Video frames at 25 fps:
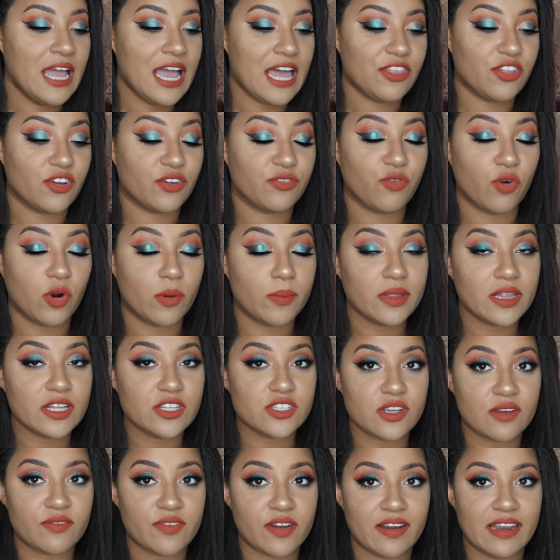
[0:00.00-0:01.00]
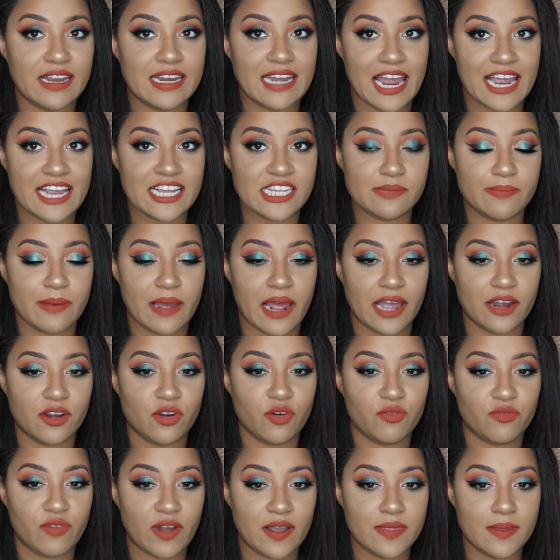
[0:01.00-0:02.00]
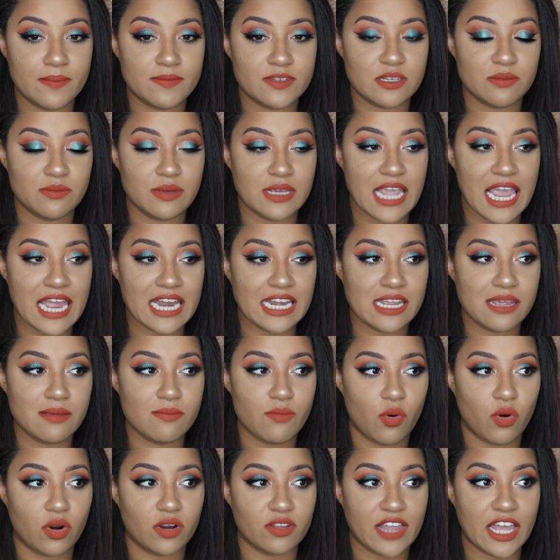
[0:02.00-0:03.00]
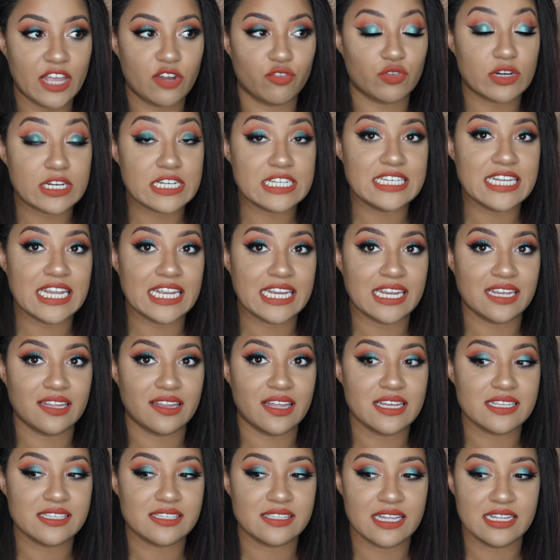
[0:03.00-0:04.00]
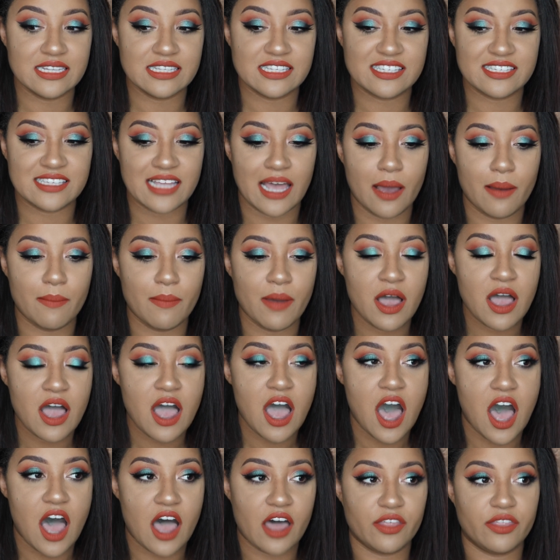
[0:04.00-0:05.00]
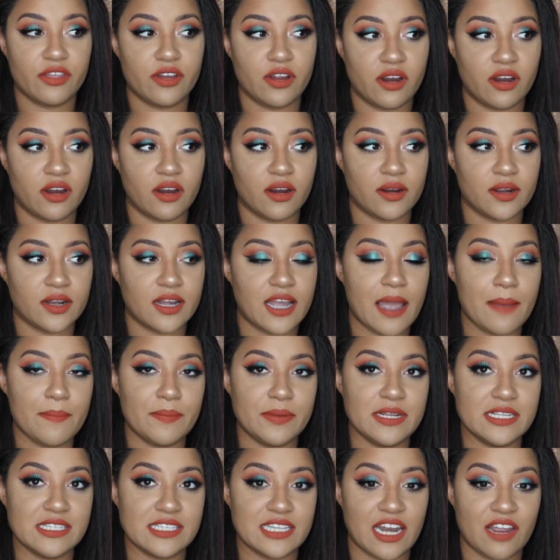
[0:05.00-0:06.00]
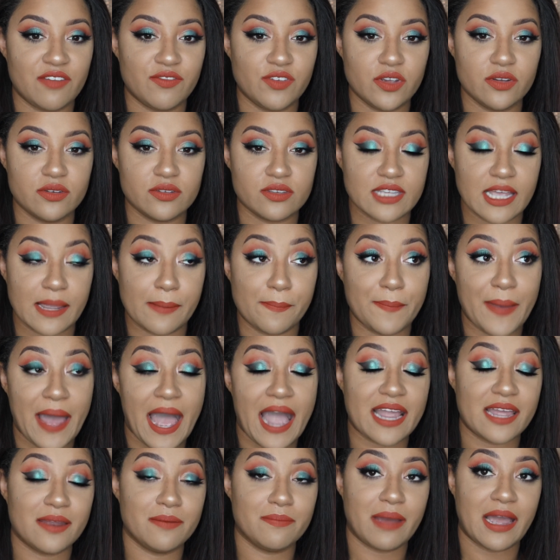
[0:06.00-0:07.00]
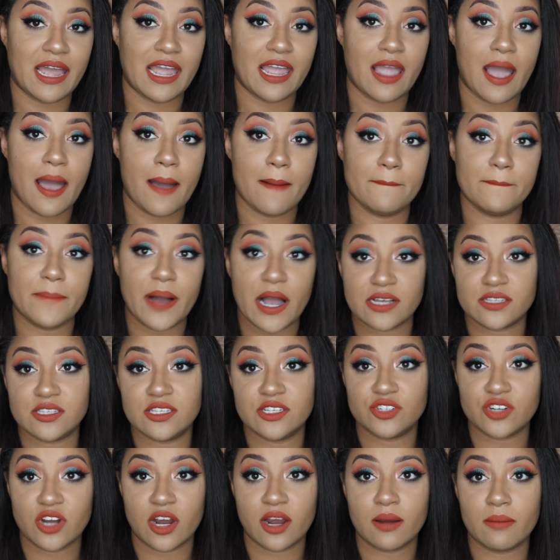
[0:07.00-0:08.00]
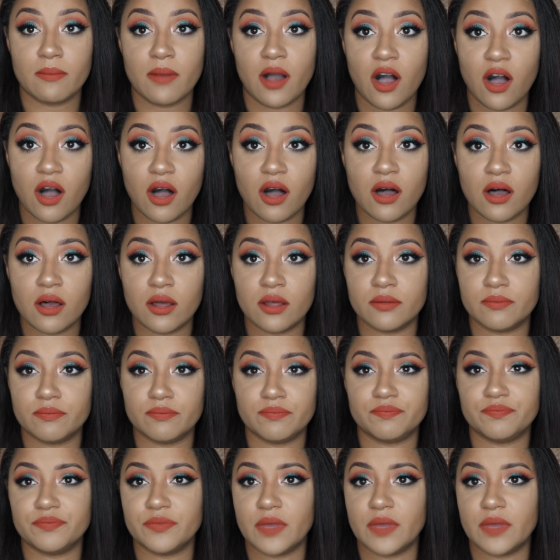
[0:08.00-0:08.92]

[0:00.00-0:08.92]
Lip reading: Their formulas are very nice, but I don't find them to be any more like ridiculous than some other companies that I've used. Like back in my BoxyCharm haul,